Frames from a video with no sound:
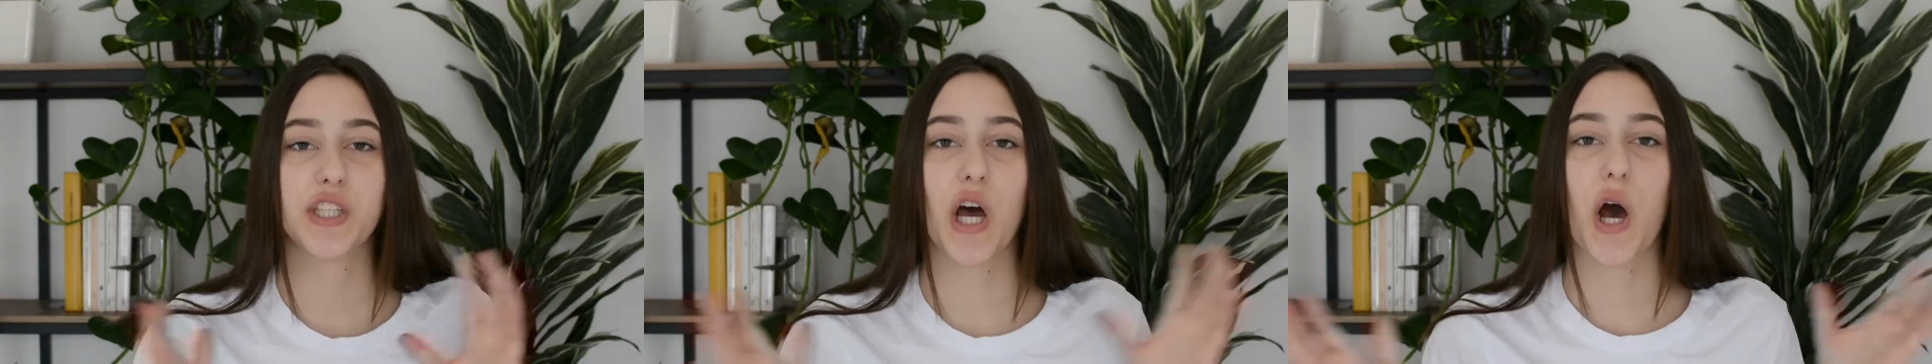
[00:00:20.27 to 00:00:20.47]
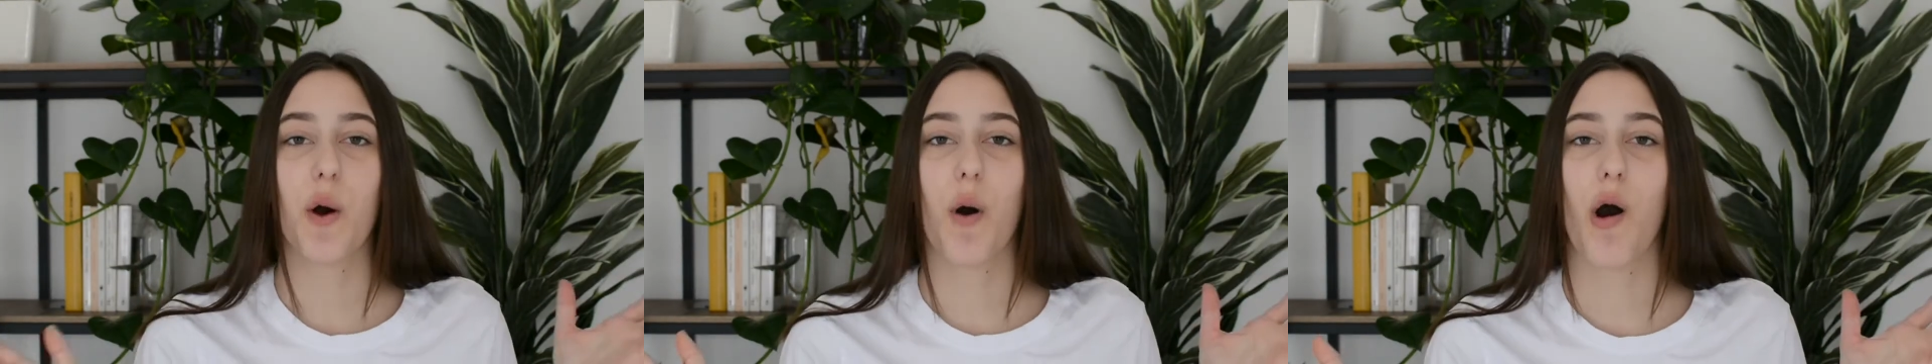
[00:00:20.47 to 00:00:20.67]

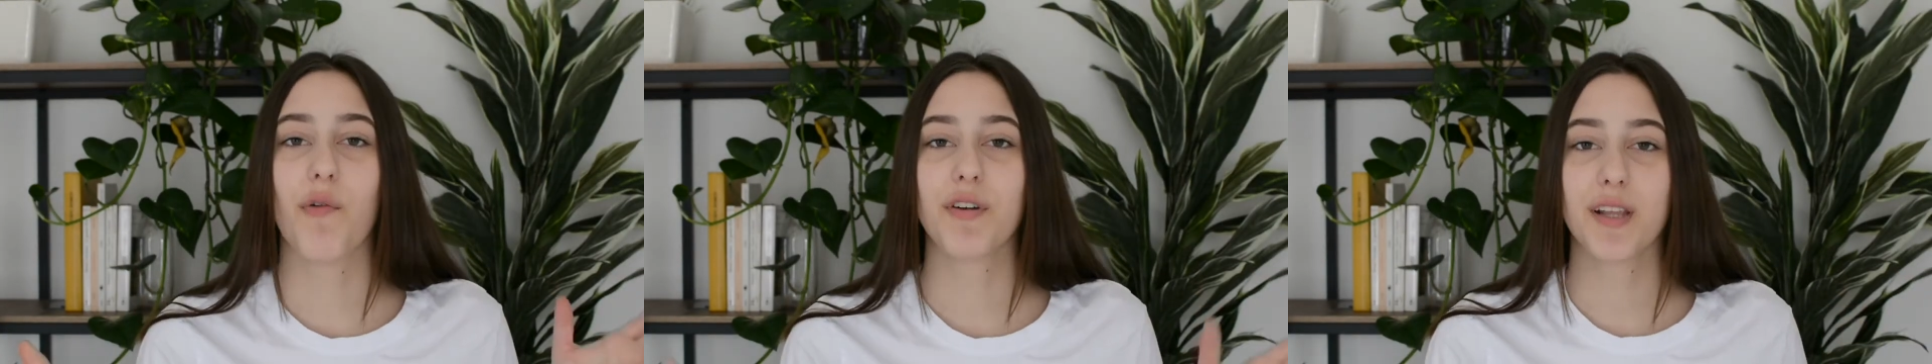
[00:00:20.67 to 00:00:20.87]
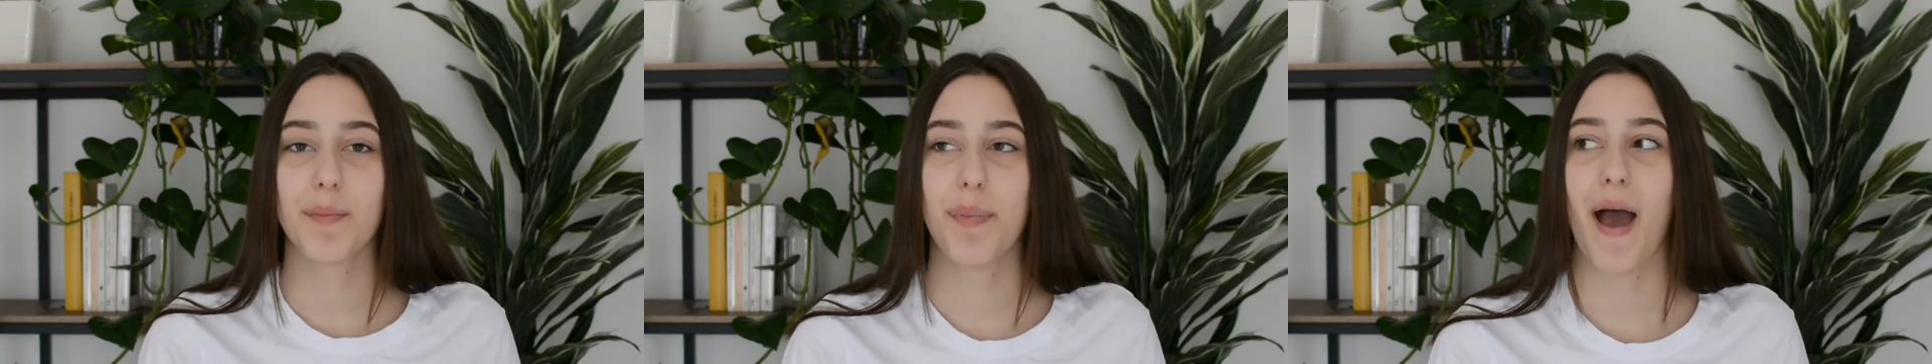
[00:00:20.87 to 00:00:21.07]
So
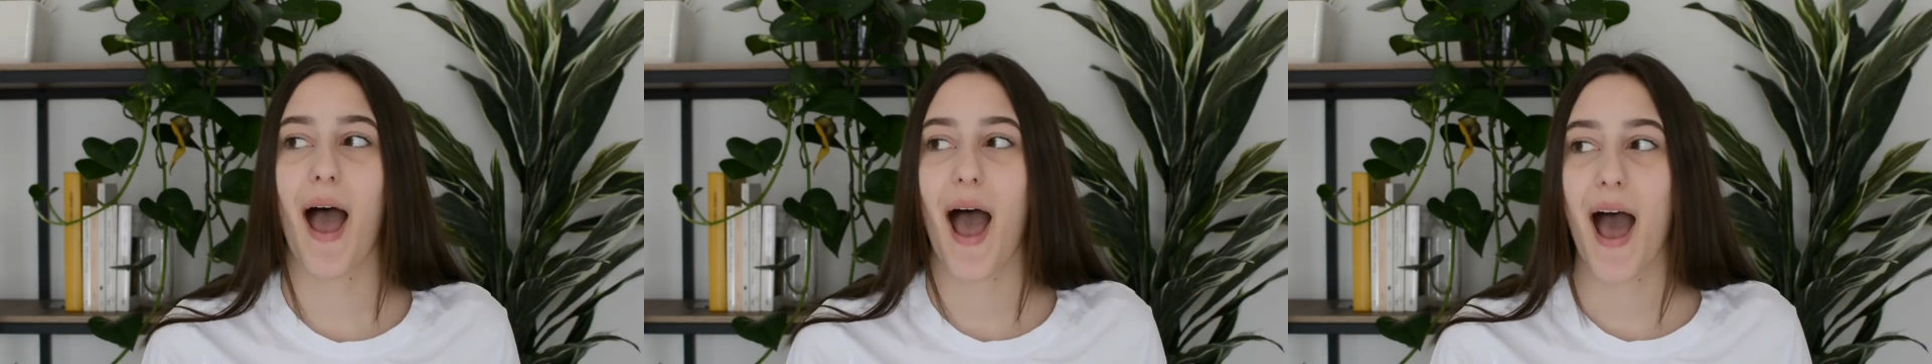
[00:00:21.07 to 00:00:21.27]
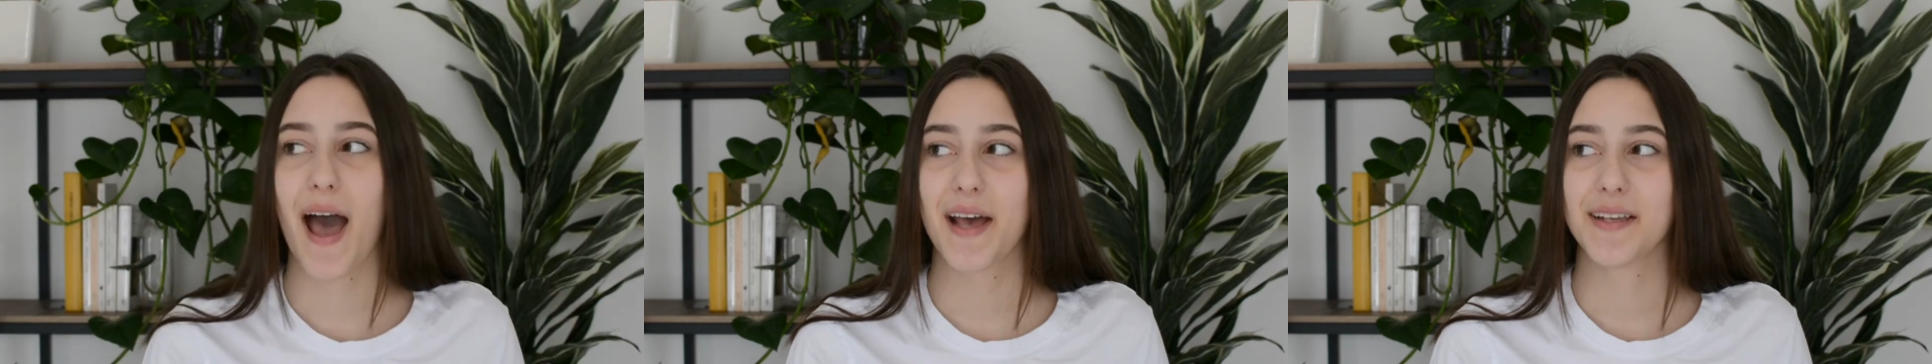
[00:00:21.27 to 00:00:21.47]
over the
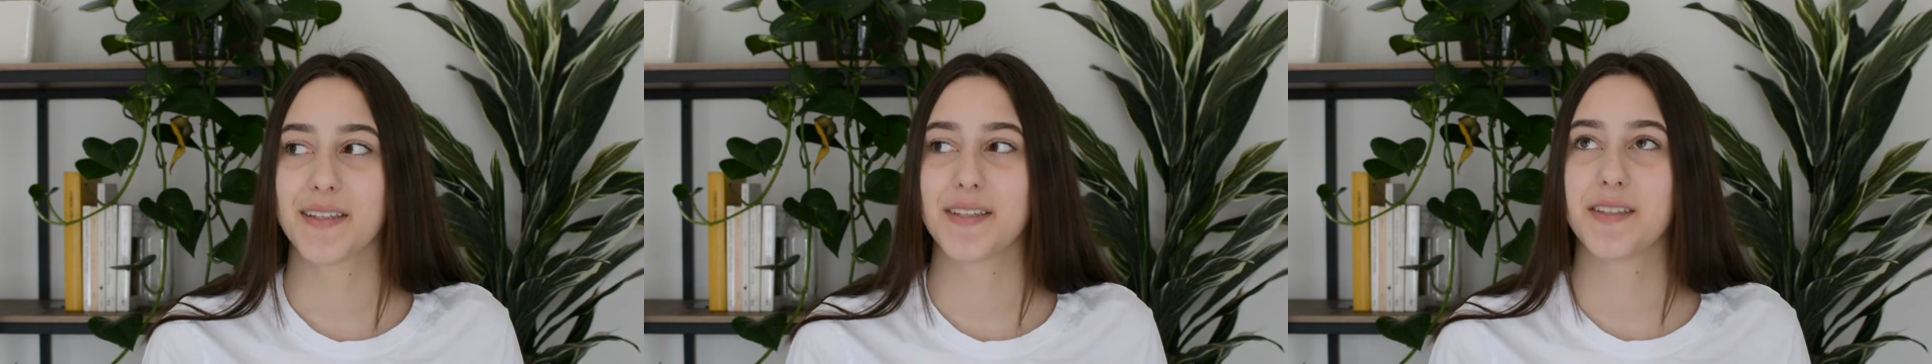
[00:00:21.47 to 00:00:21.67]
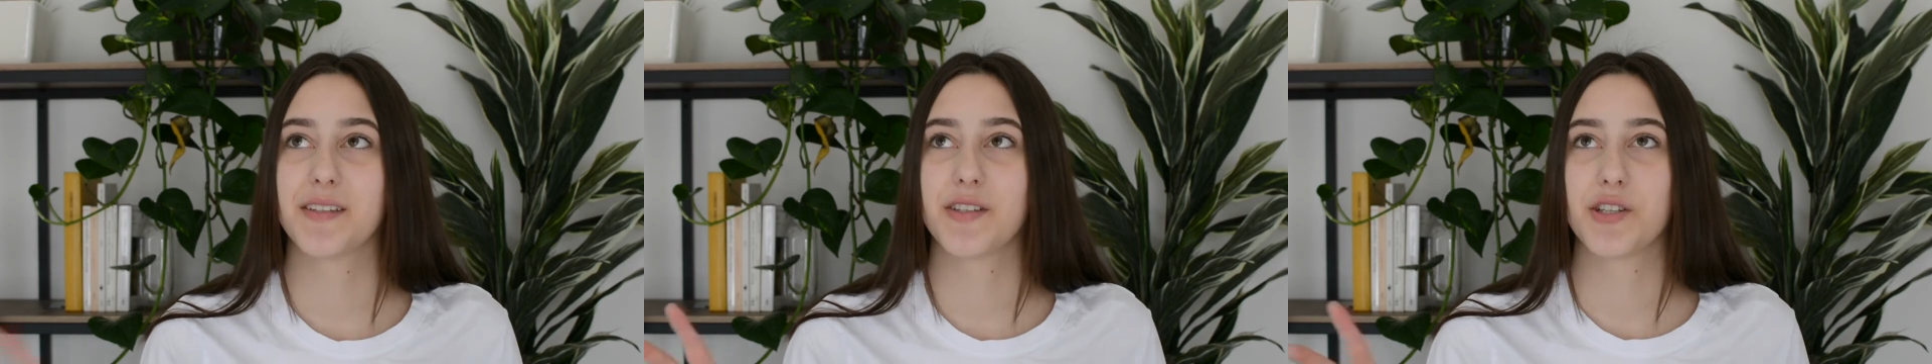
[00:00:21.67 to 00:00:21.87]

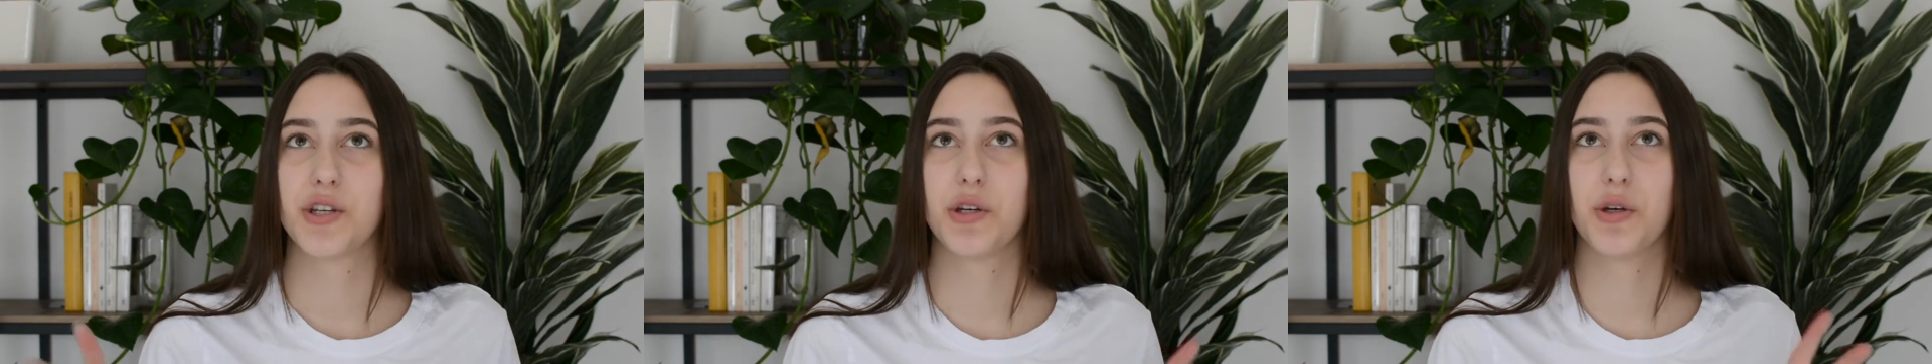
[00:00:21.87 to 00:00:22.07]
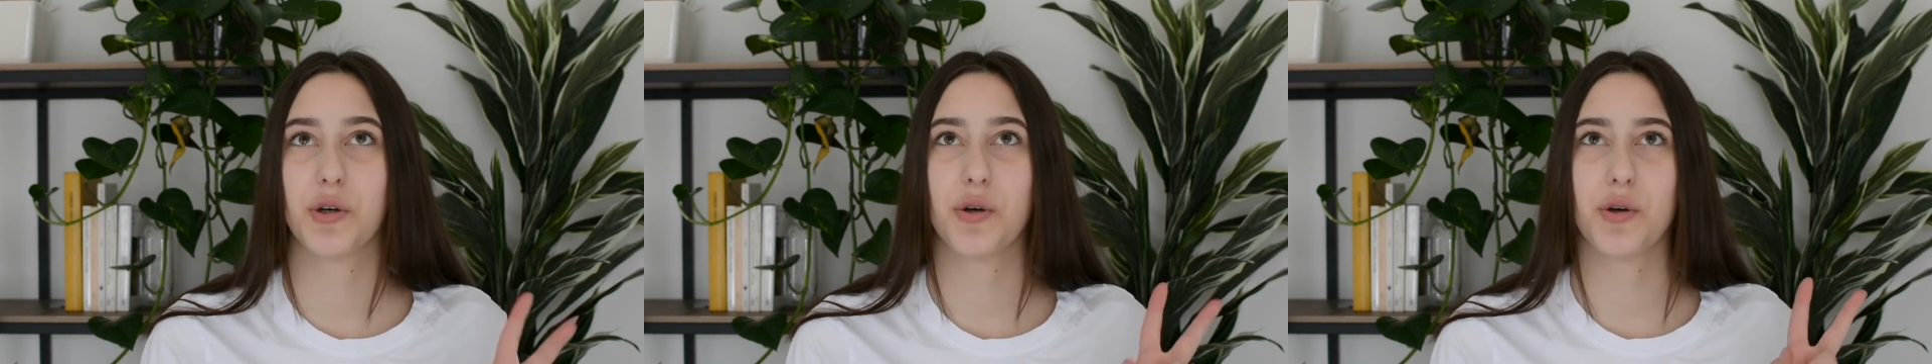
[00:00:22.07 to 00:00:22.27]
past
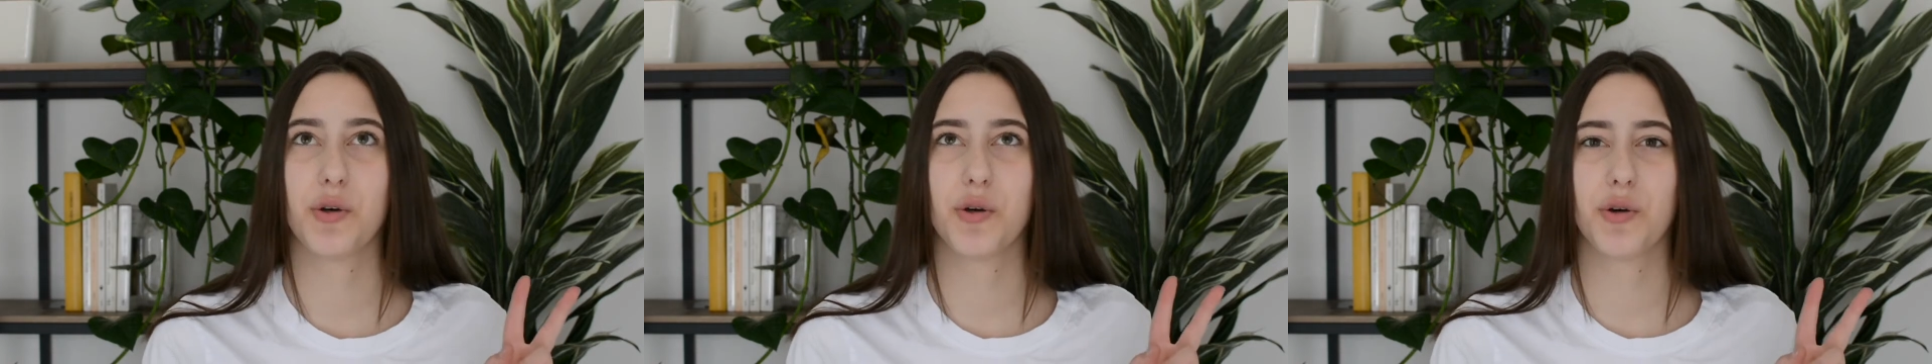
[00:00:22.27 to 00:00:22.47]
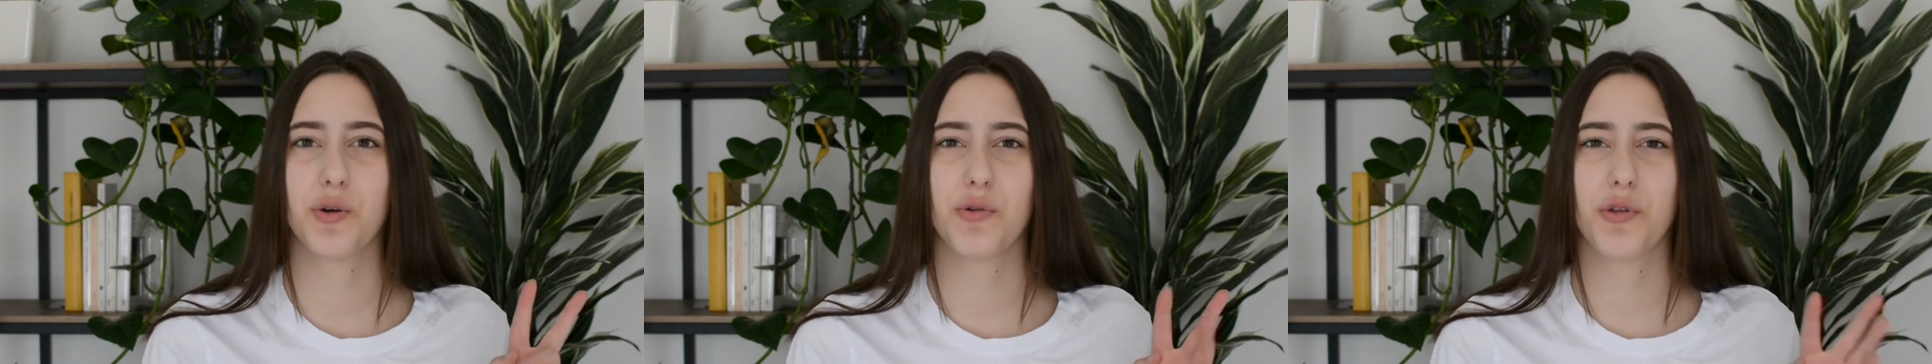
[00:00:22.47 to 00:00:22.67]

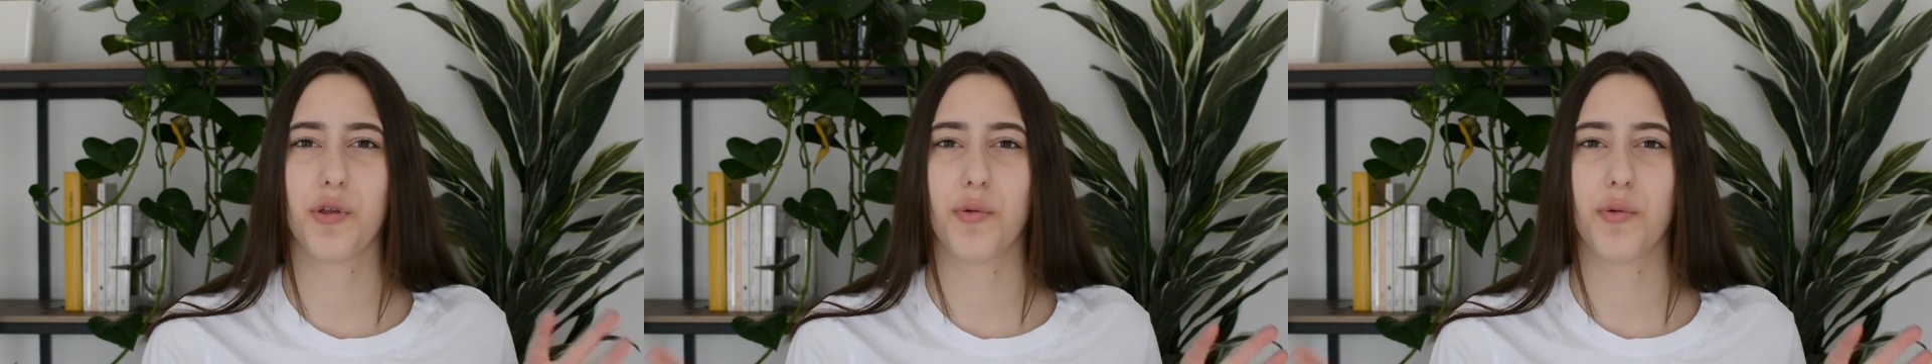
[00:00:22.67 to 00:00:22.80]
2,